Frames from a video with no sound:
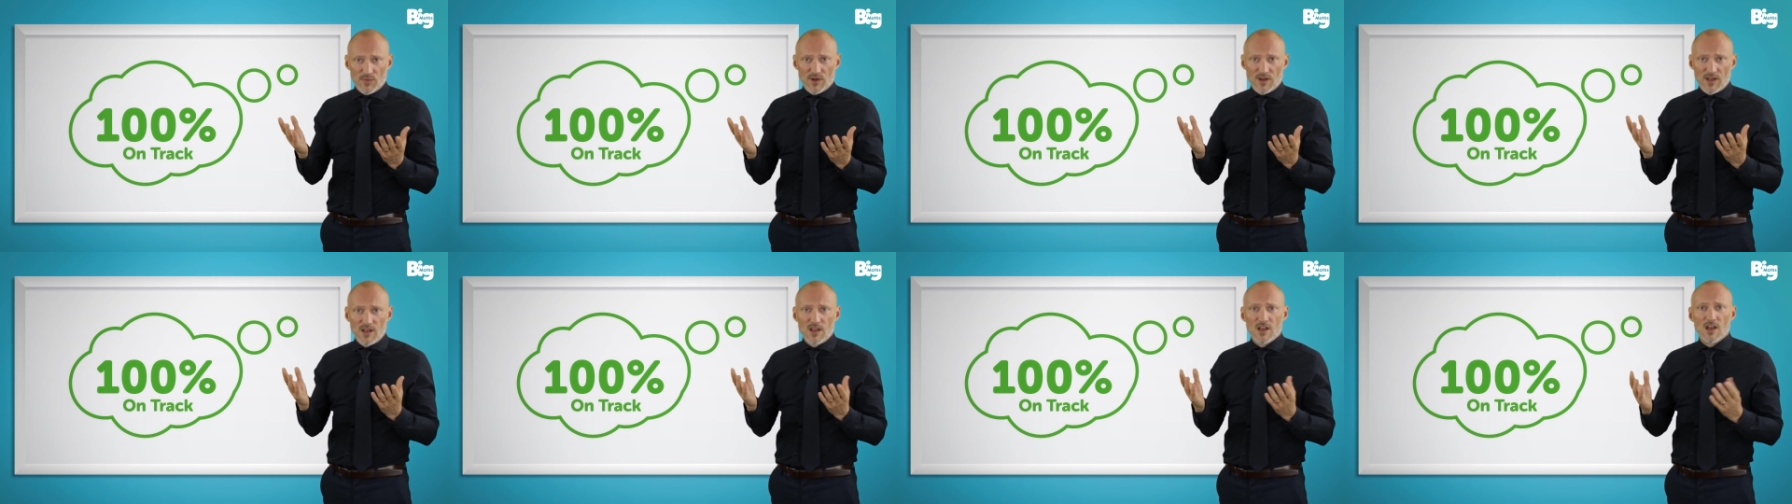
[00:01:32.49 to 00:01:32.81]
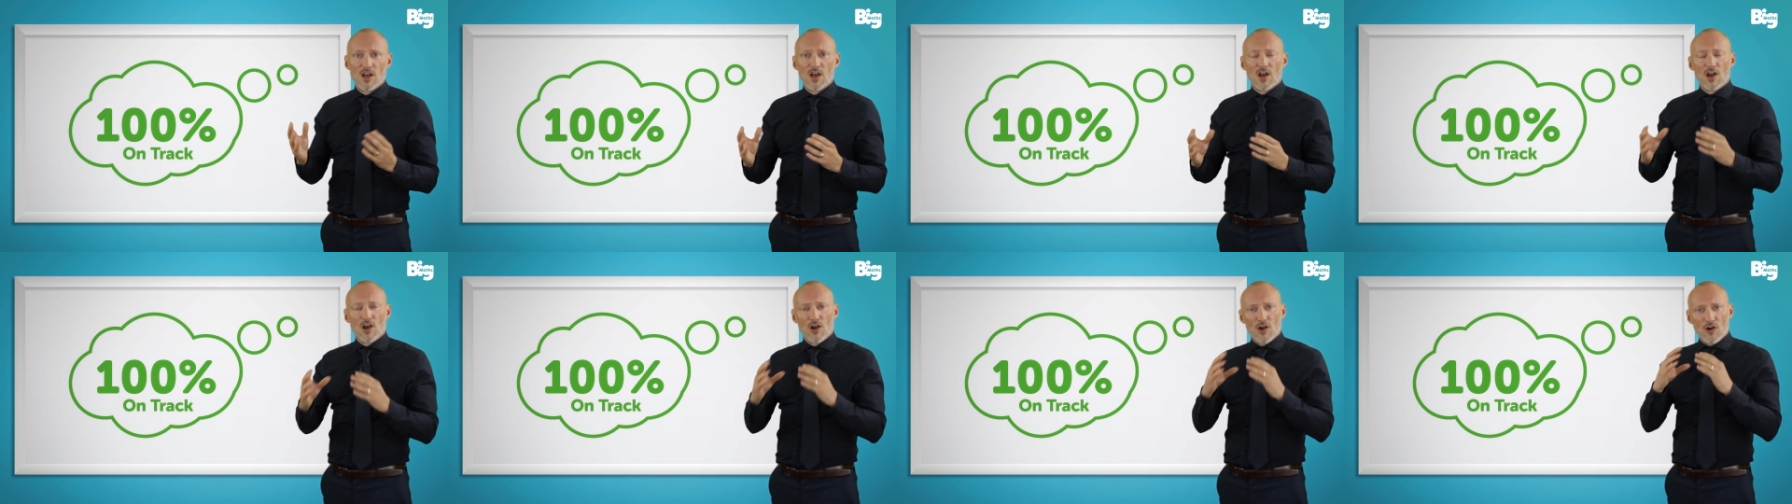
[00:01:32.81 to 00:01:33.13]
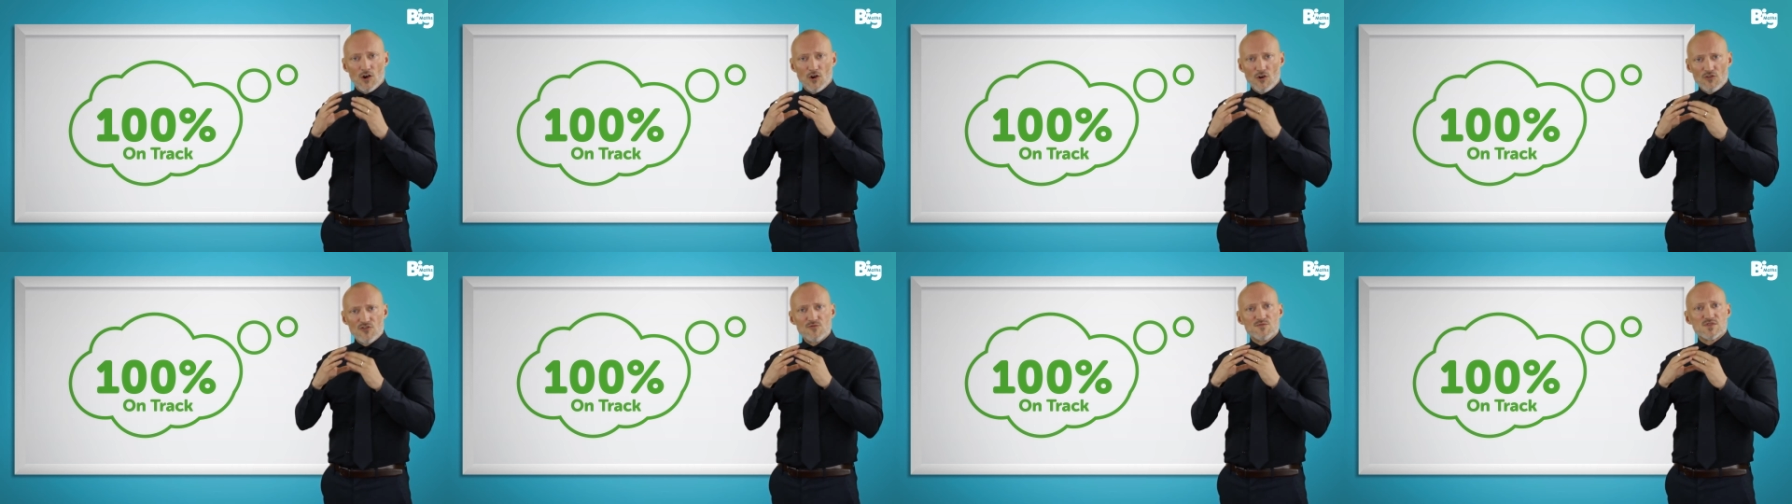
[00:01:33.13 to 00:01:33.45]
be,
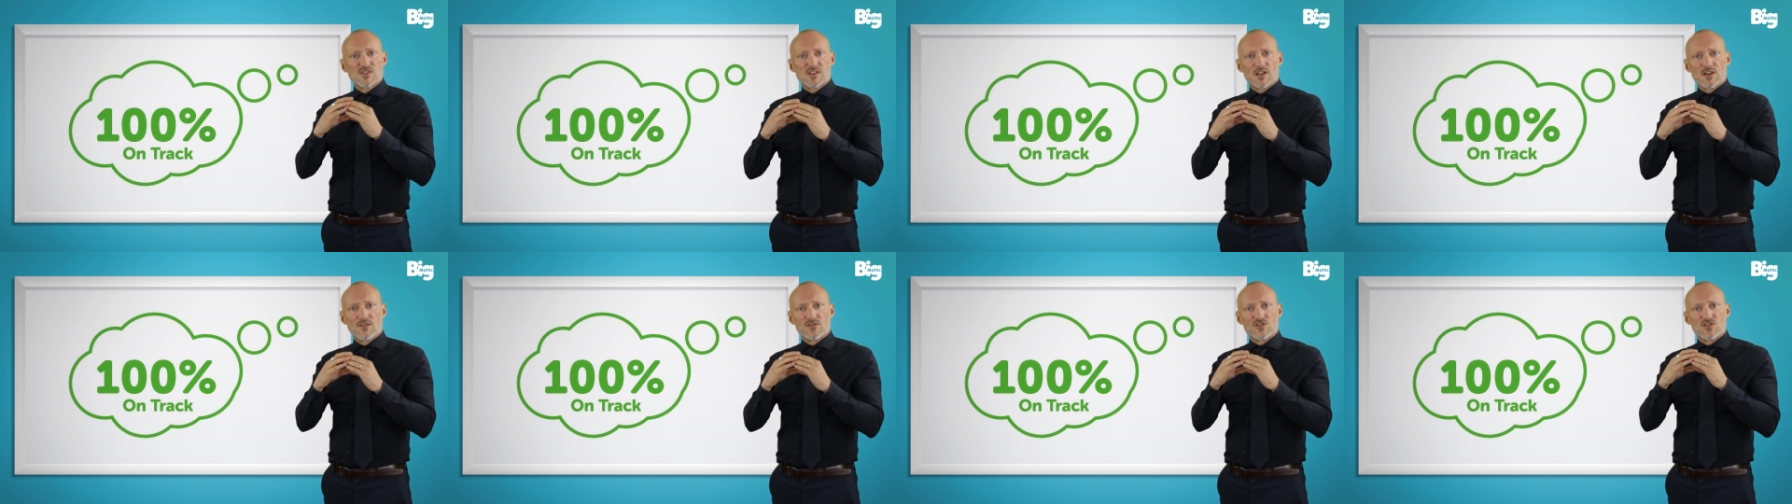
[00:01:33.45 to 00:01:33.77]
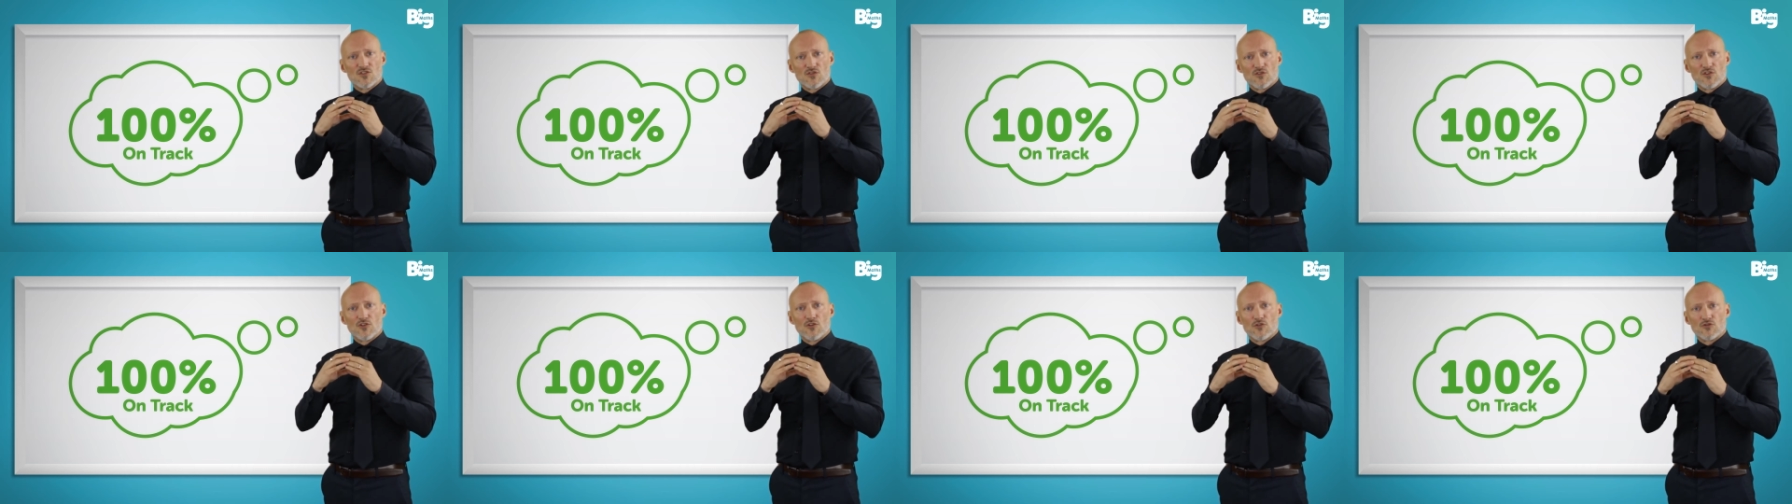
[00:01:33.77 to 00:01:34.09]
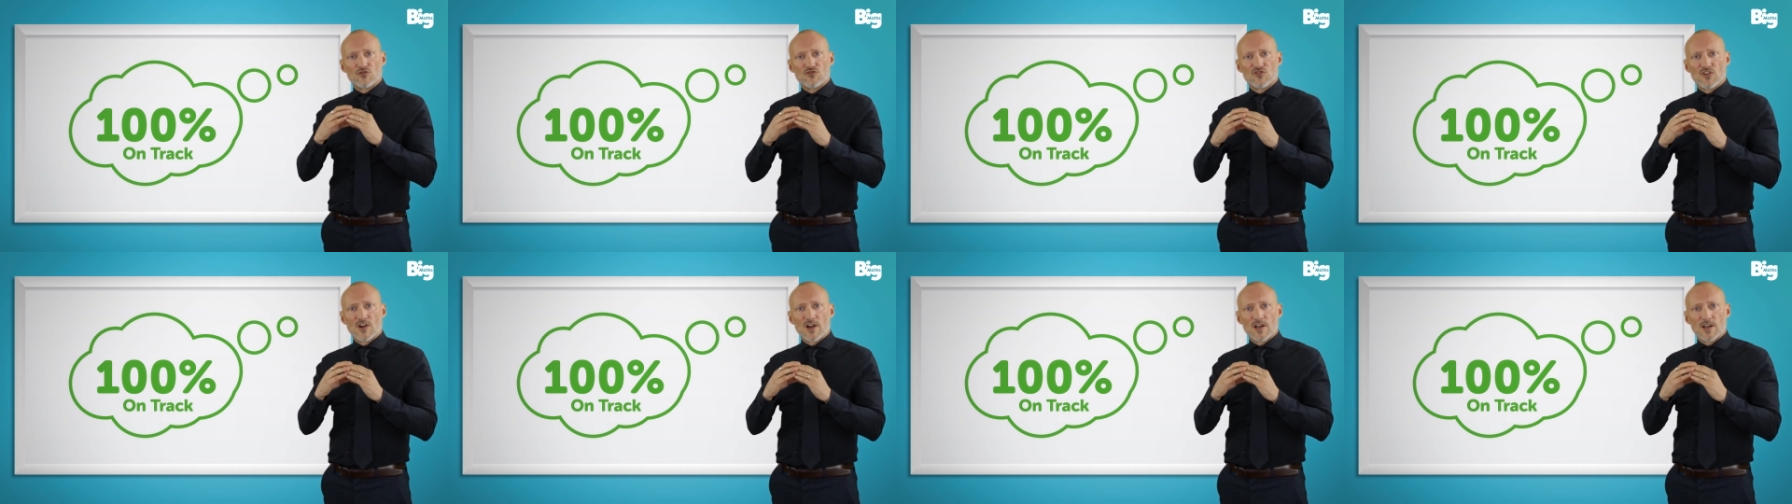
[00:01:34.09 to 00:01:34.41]
100% of children
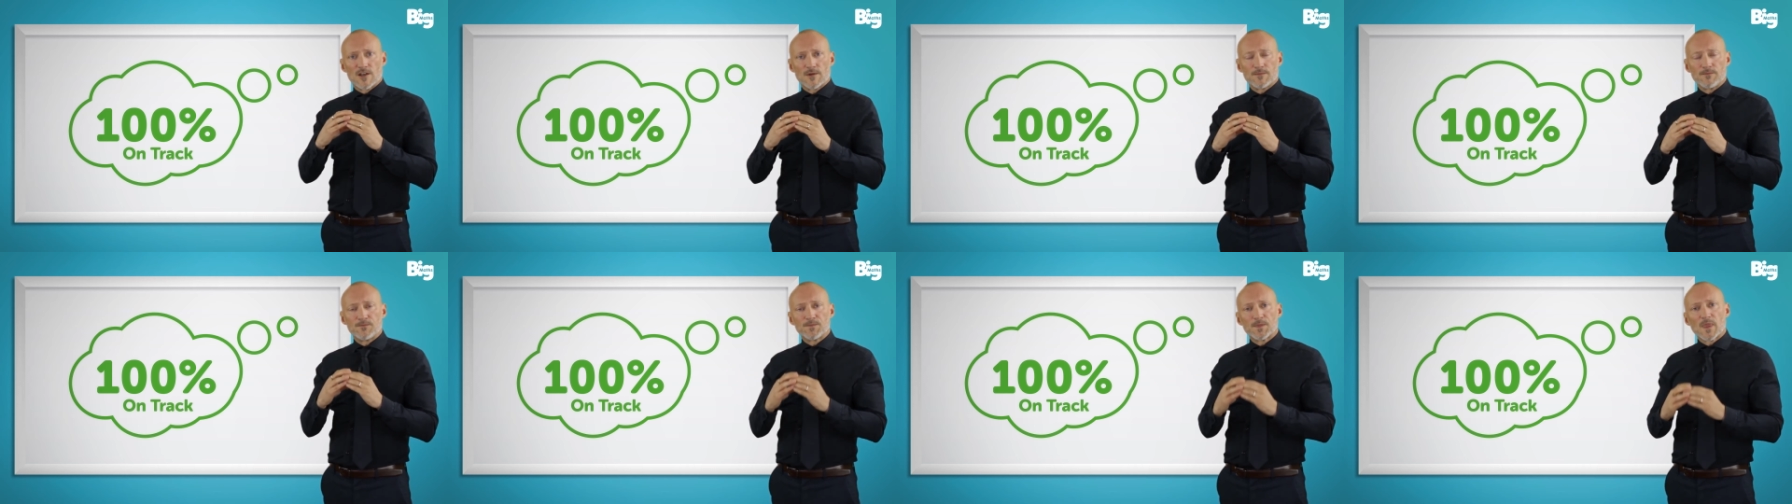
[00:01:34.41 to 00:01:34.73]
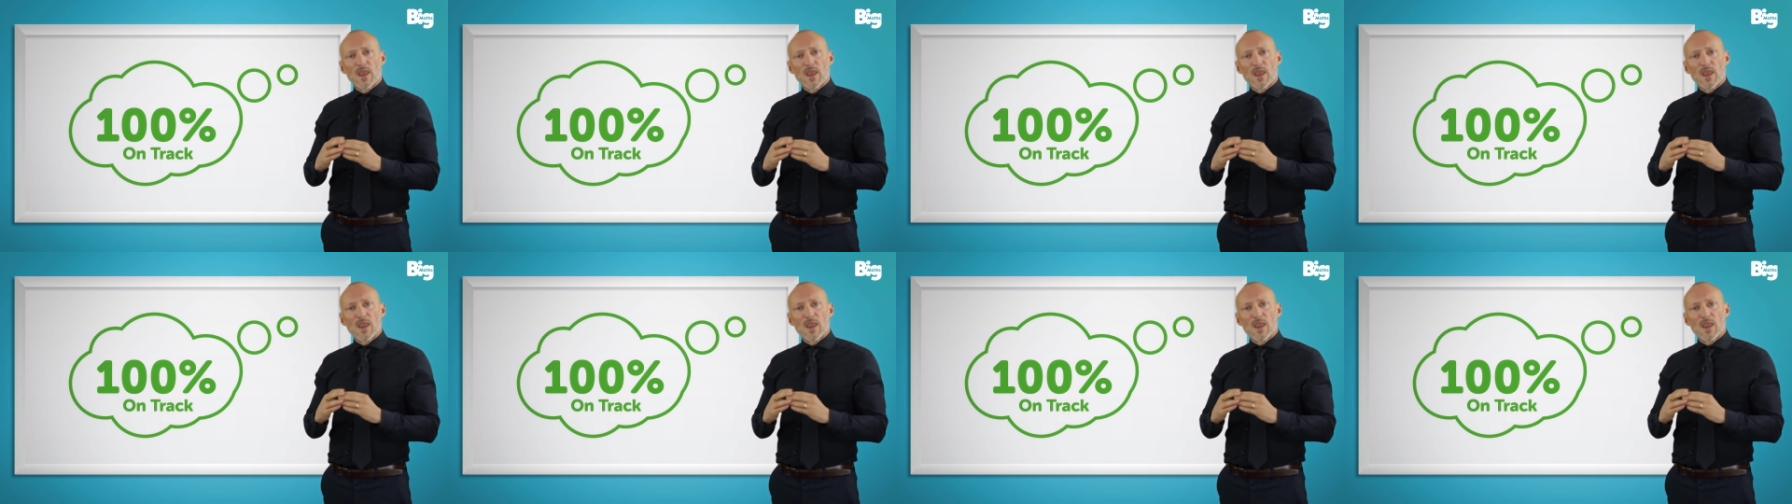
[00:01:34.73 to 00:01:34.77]
on track.